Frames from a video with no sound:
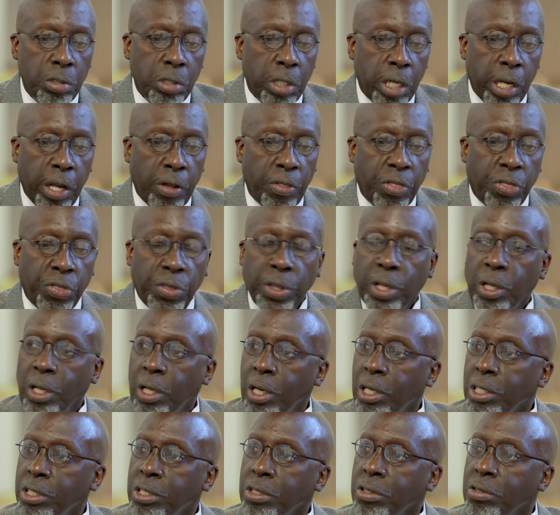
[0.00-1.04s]
and
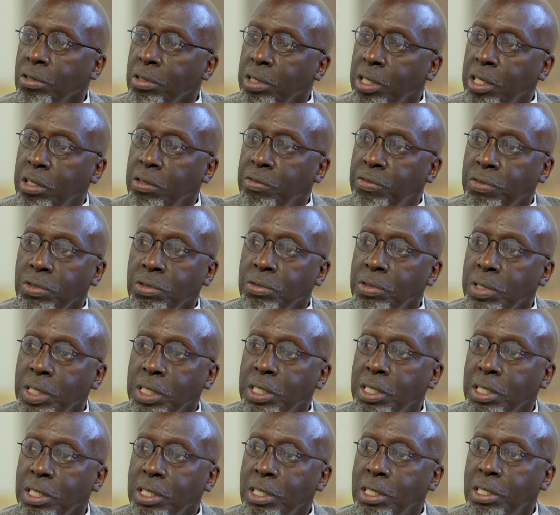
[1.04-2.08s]
theological
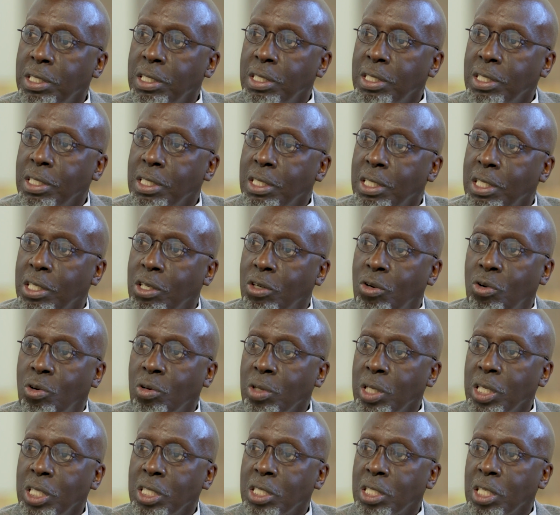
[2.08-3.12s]
influences on
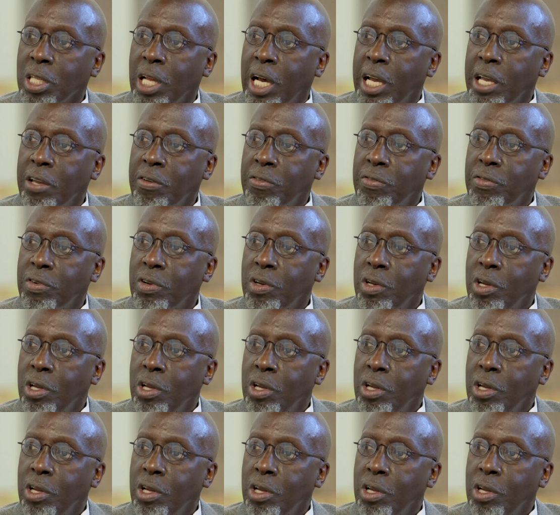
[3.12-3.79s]
his life,